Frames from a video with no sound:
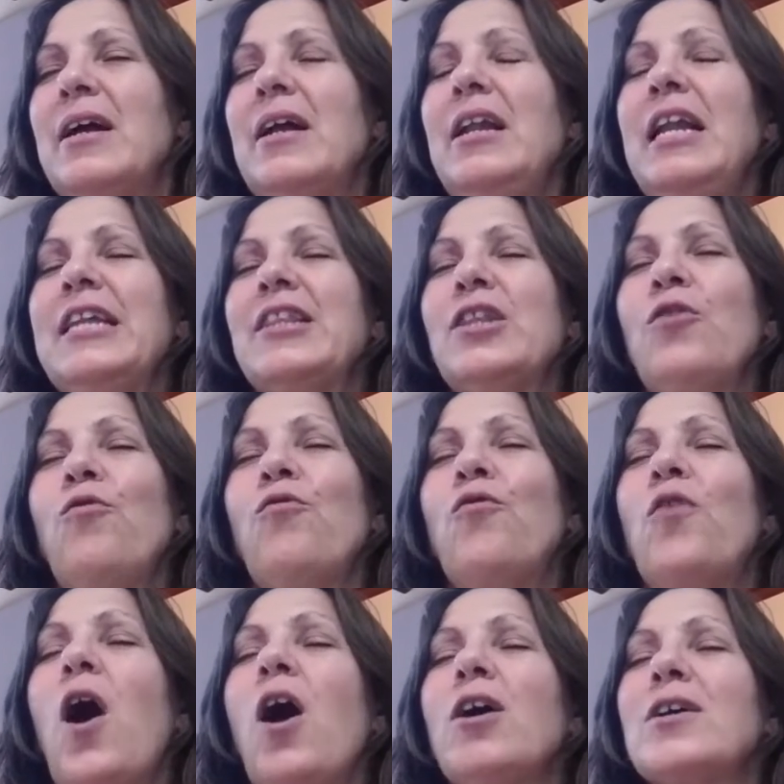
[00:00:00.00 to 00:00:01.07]
Let the
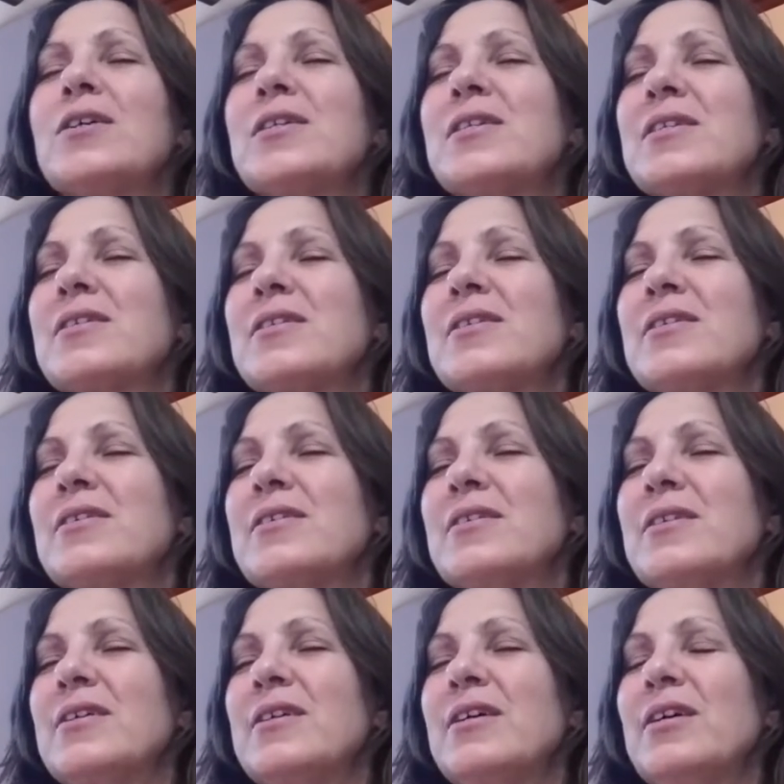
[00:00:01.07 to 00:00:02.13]
fox,
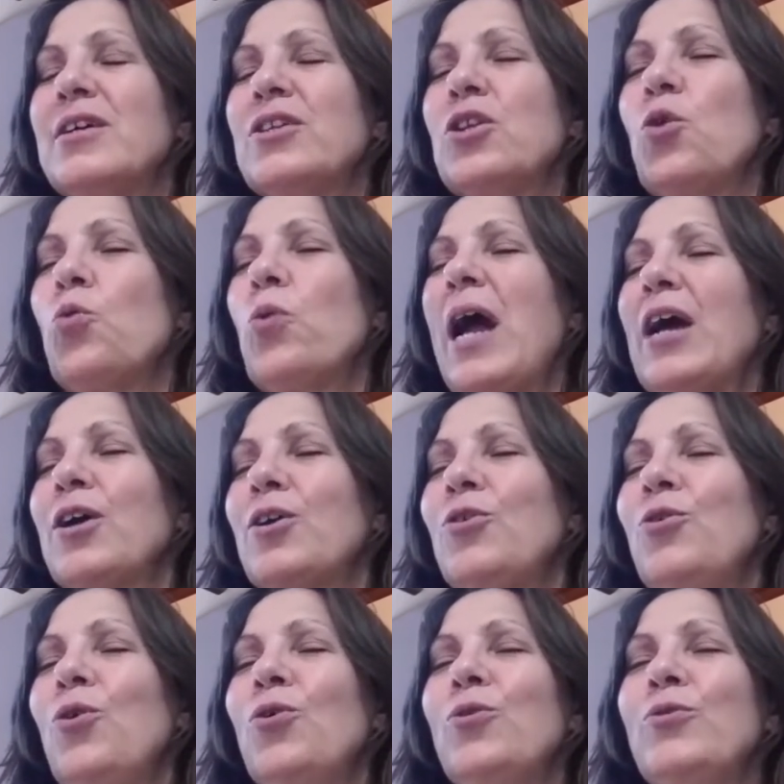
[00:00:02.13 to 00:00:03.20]
the
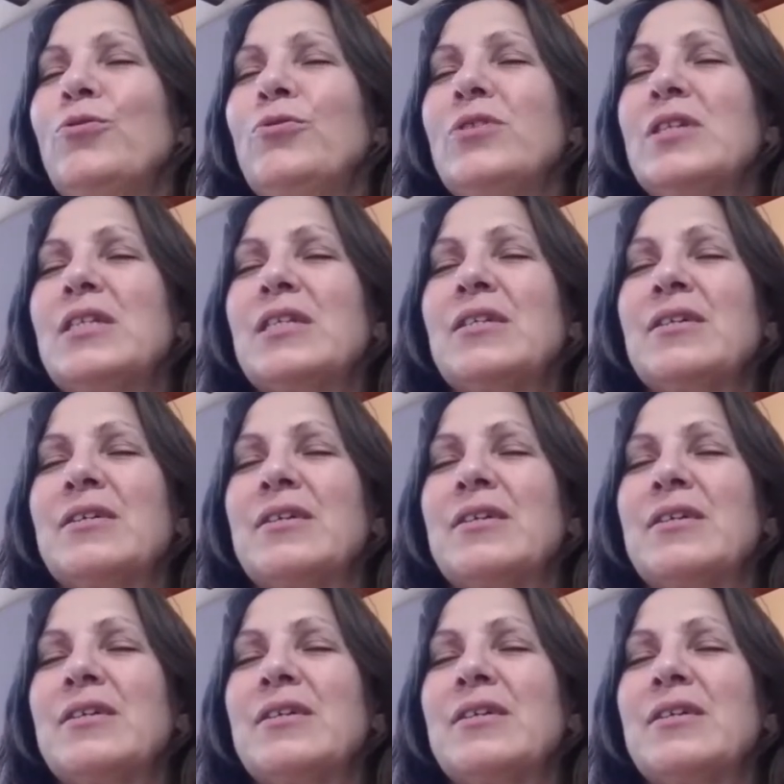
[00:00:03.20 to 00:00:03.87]
raccoons